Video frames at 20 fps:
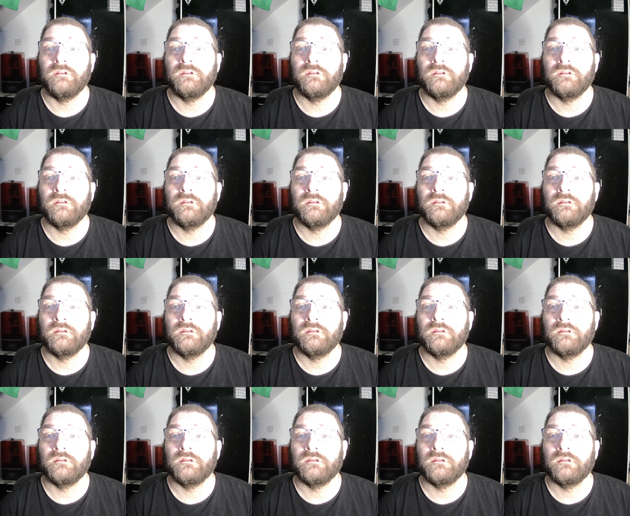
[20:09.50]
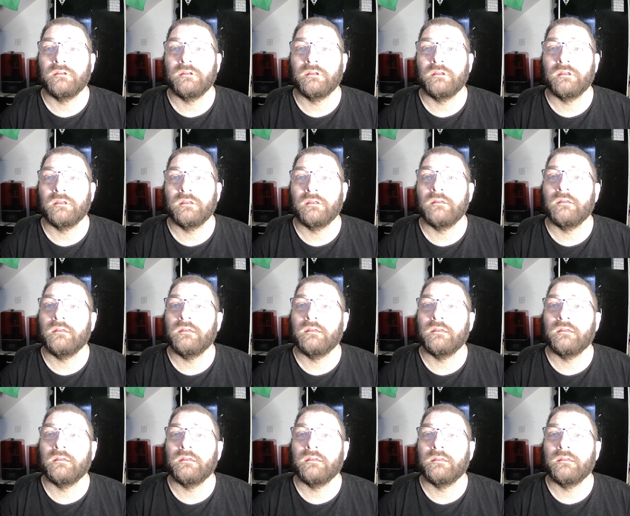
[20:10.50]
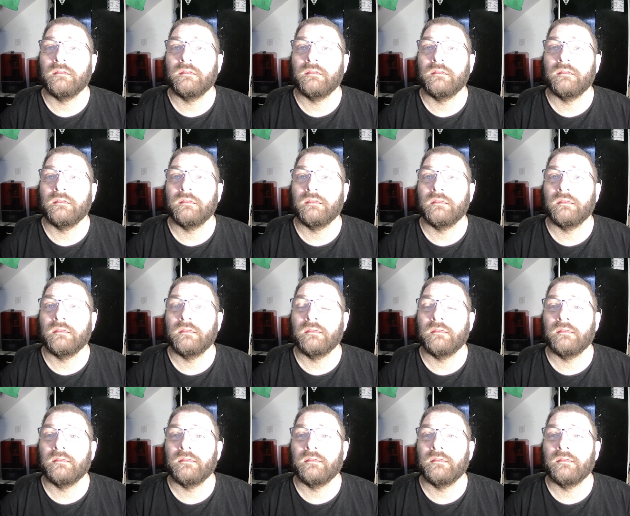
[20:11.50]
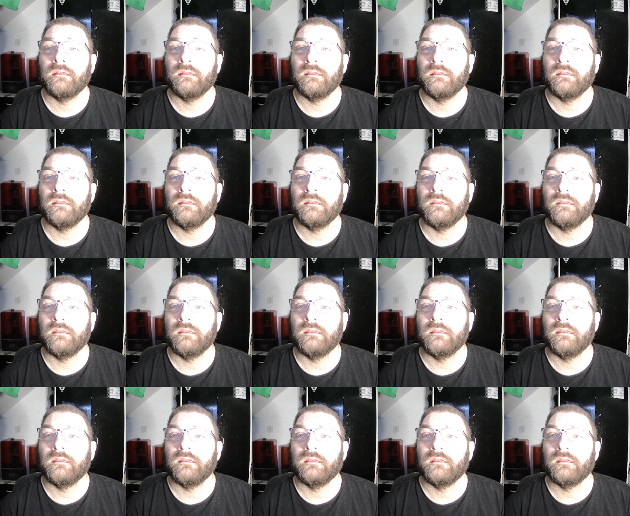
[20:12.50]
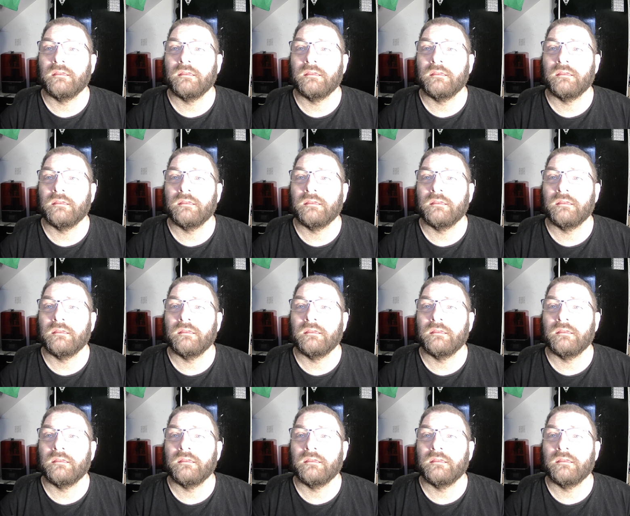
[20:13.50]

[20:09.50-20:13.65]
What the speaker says: (silence)